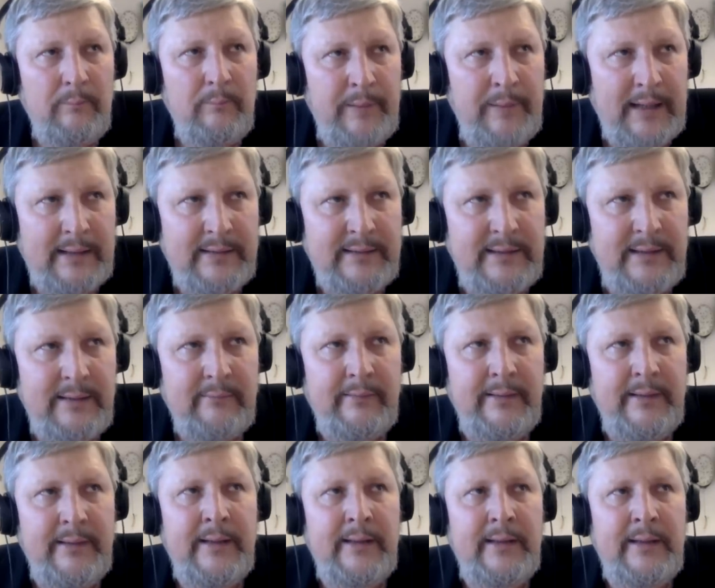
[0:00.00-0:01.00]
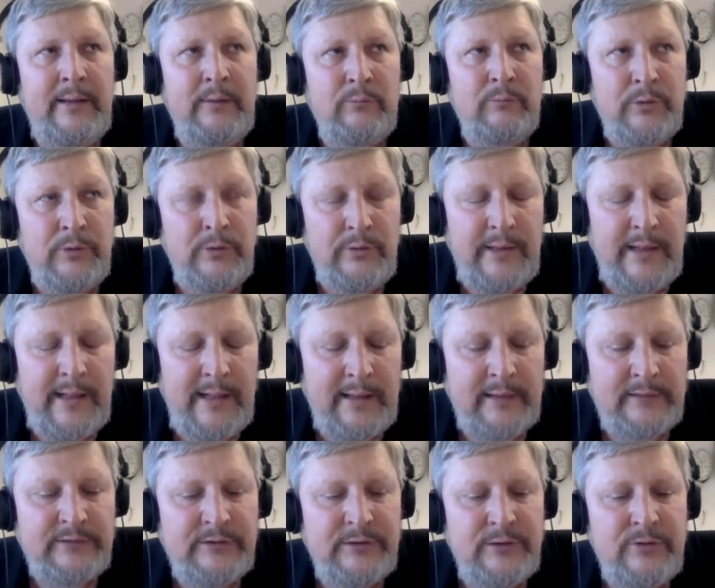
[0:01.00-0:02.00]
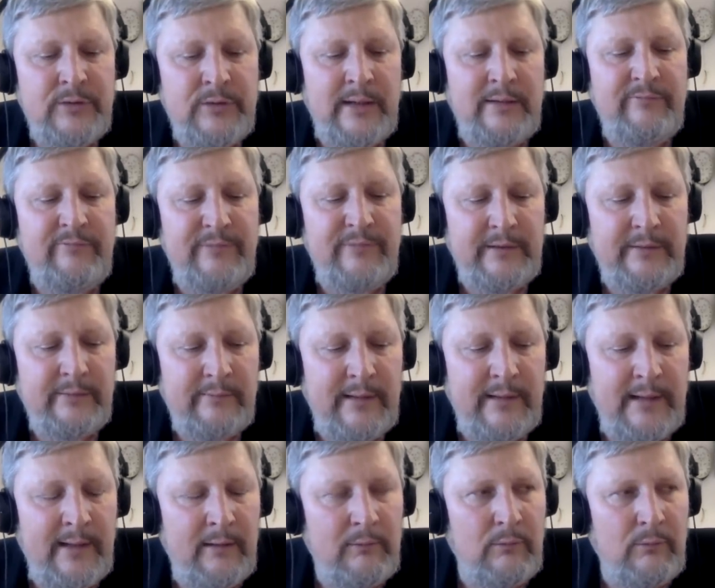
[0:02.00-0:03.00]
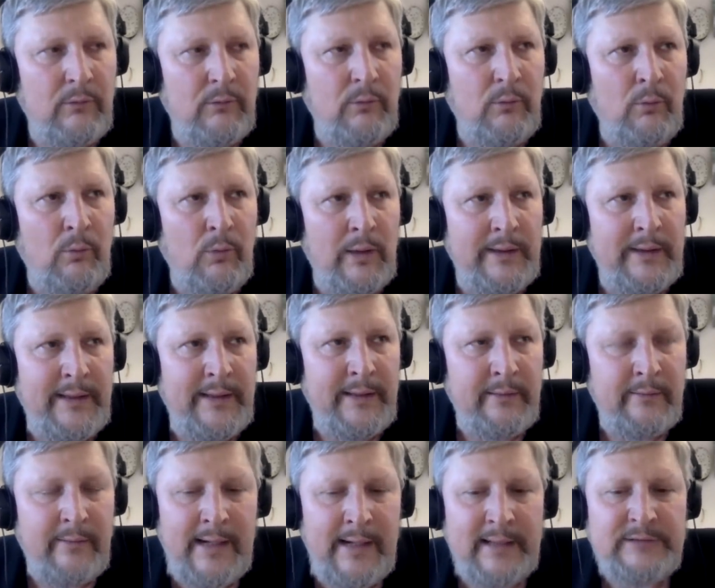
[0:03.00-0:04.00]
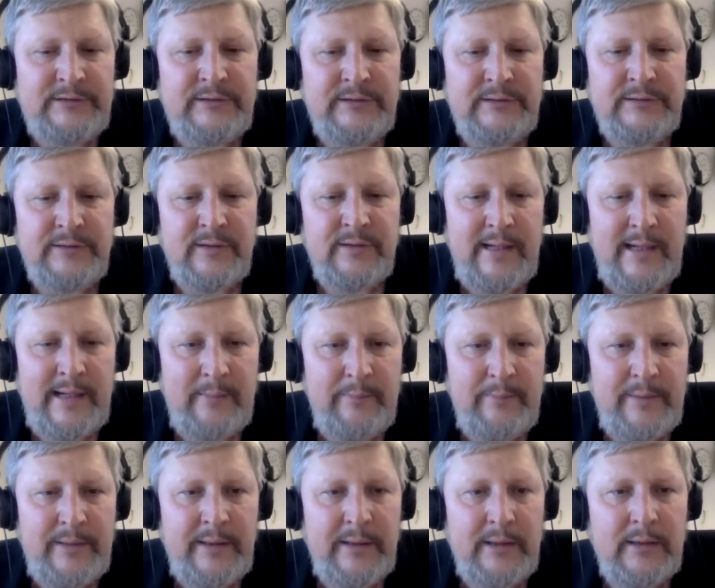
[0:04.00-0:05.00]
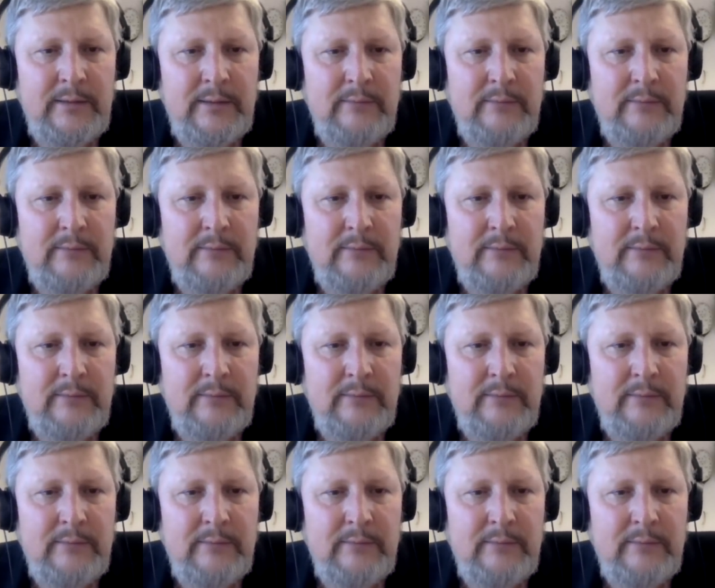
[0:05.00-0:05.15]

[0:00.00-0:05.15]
bacteria in root hairs to try to figure out what interactions are happening.